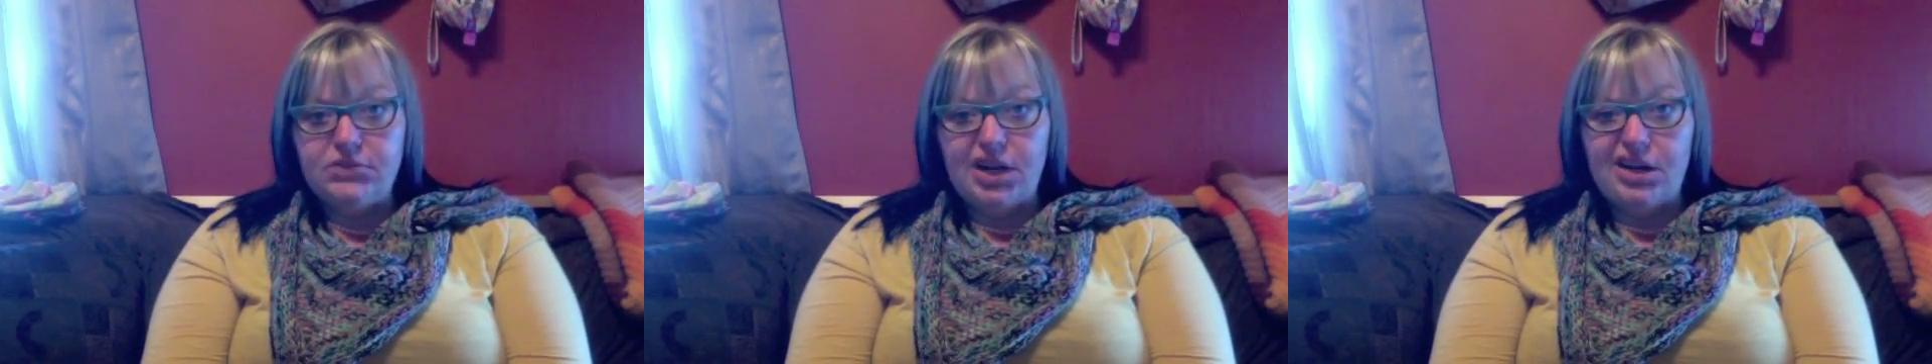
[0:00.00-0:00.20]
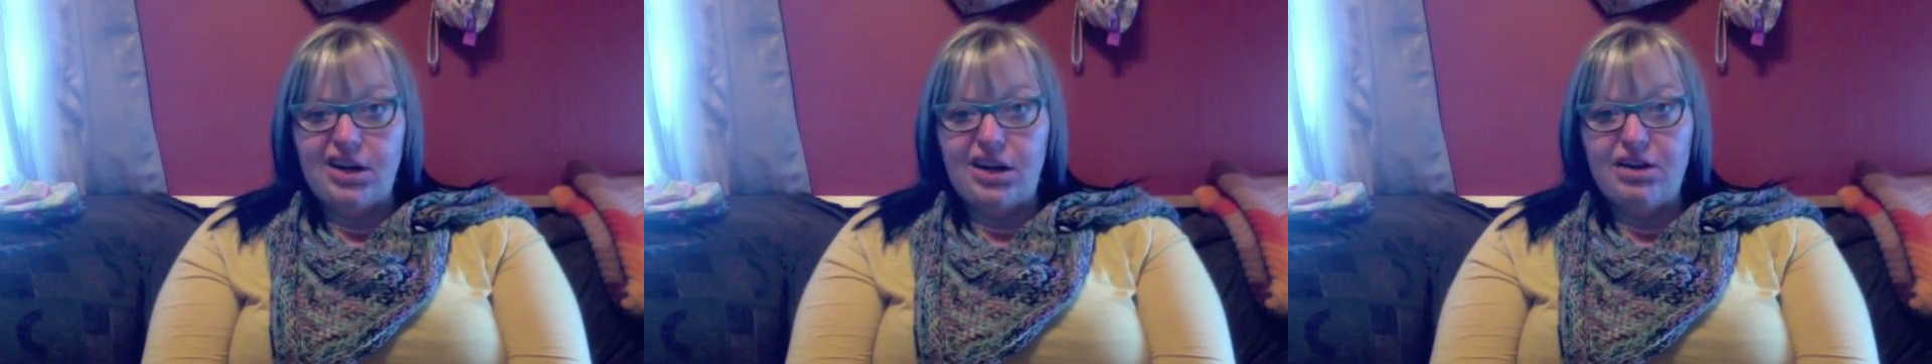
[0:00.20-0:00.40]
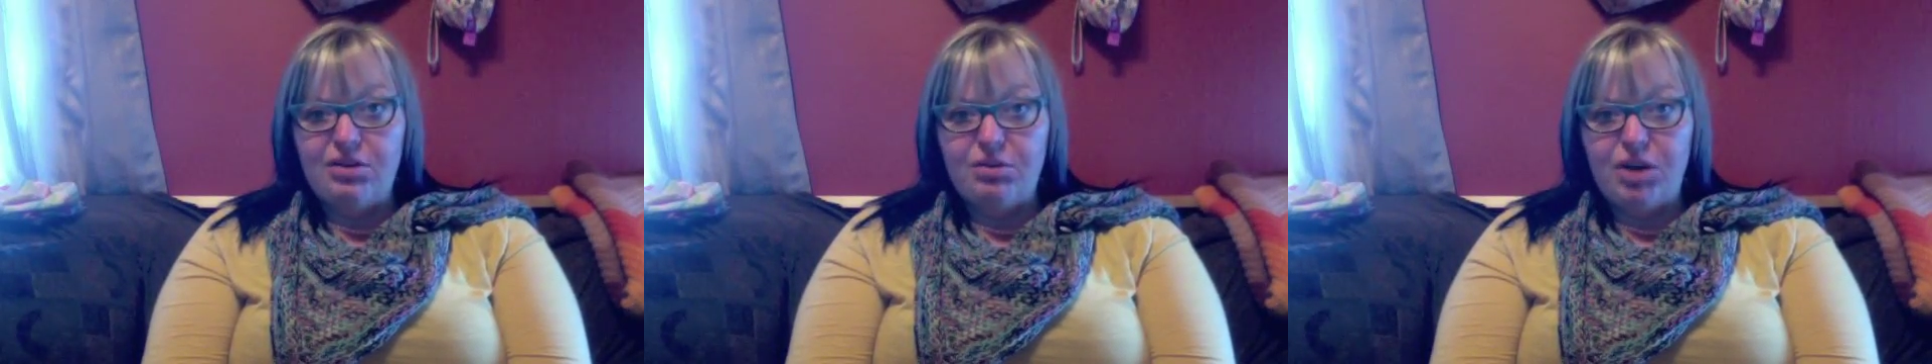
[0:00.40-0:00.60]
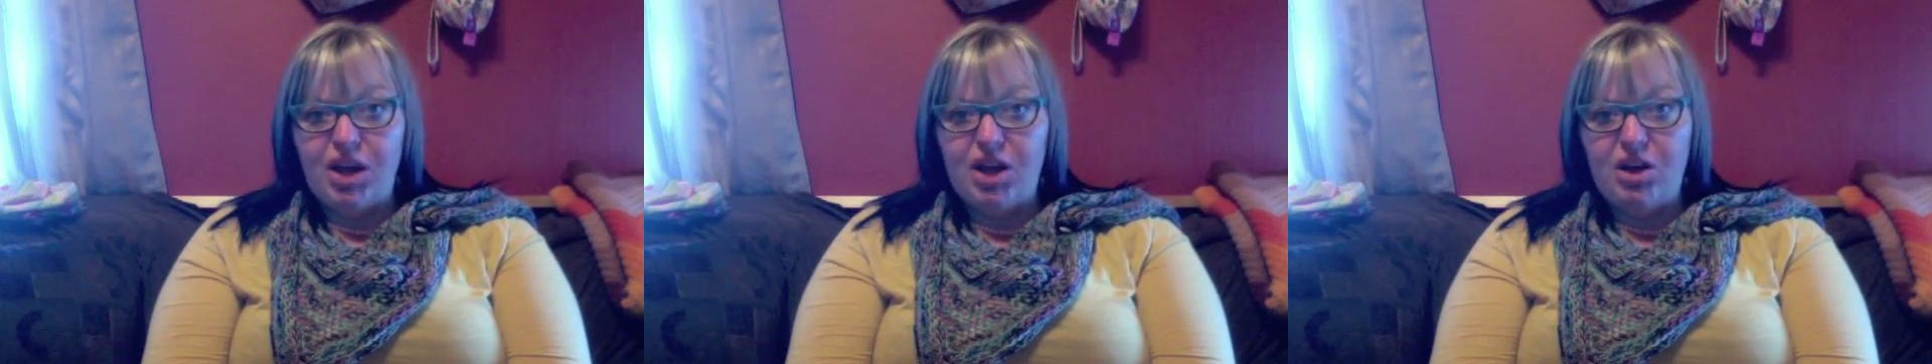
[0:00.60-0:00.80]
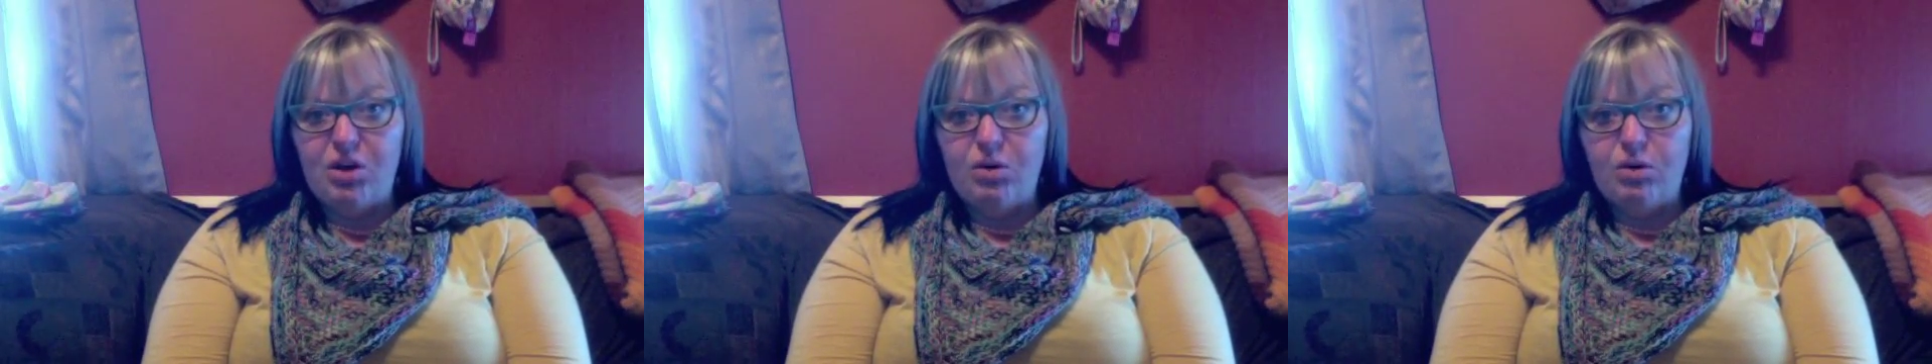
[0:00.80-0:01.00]
I don't
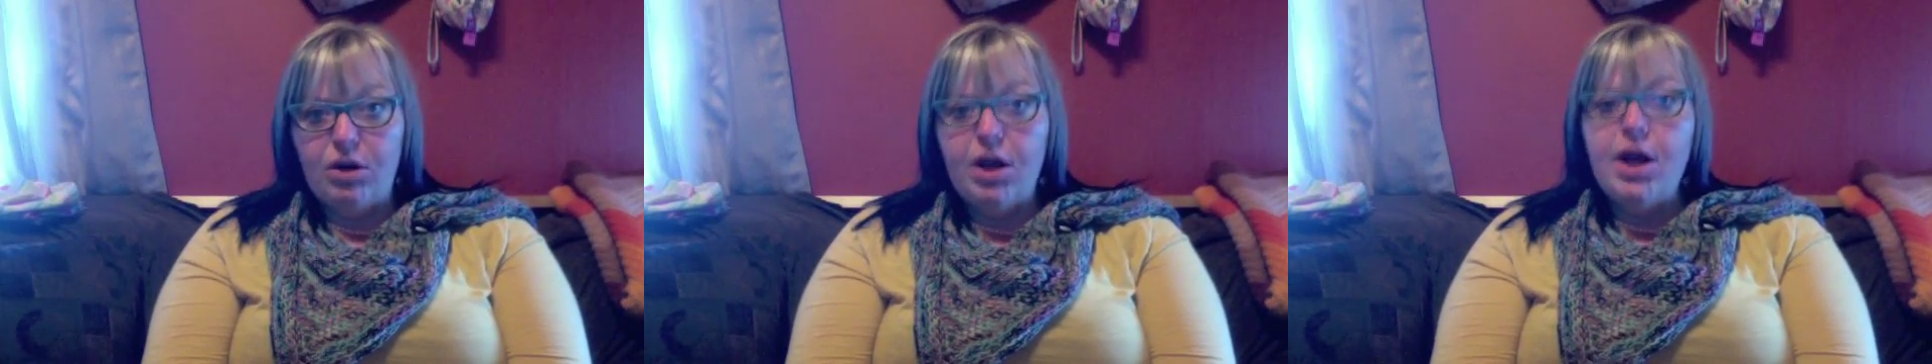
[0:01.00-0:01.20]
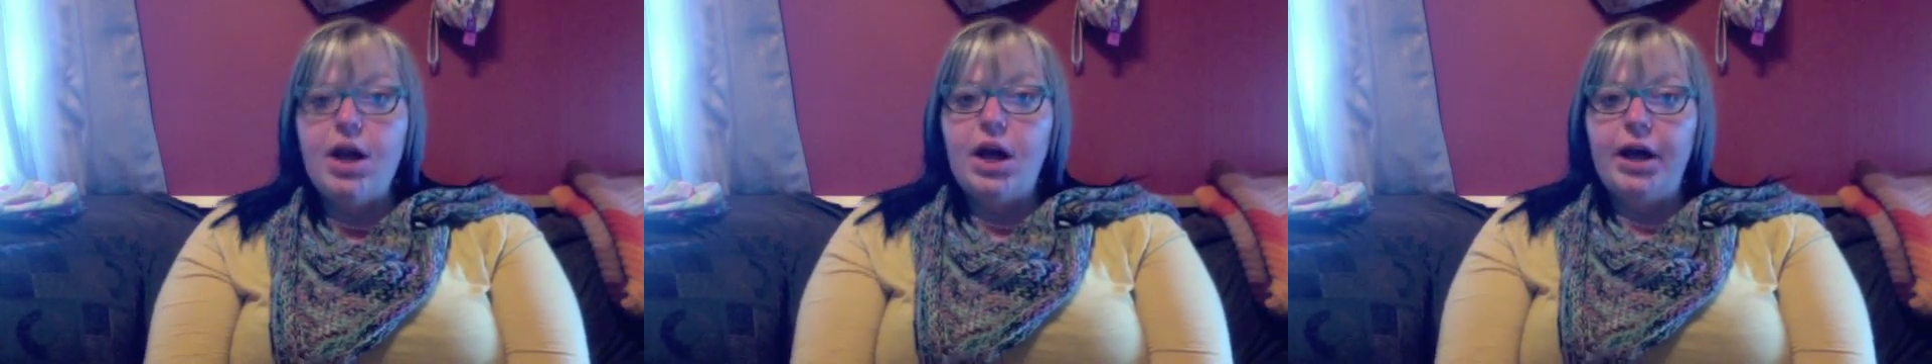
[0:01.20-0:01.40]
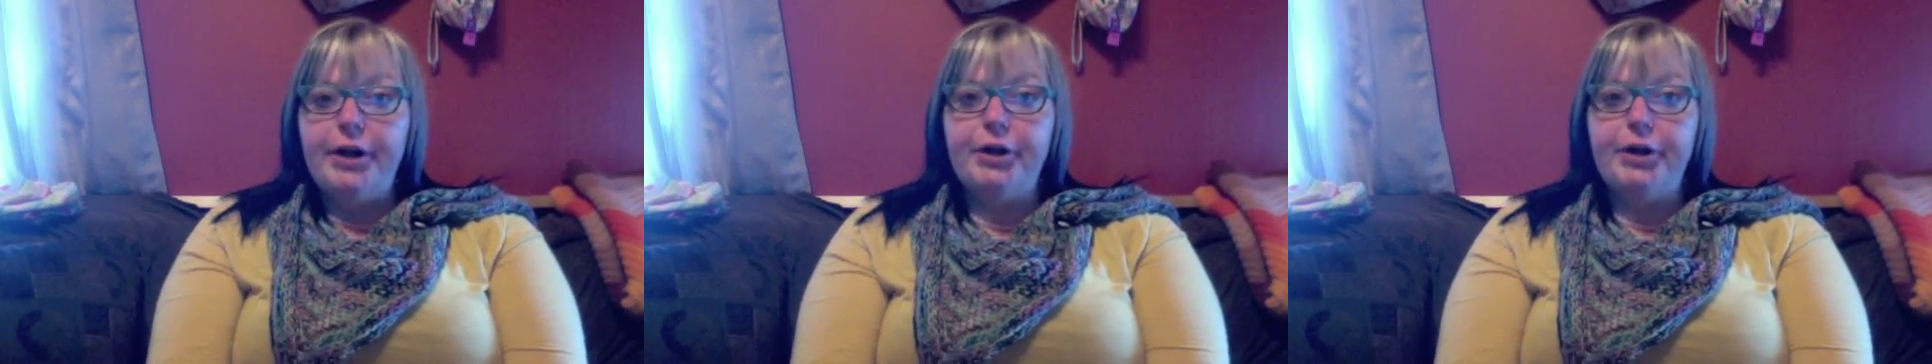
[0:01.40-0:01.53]
know.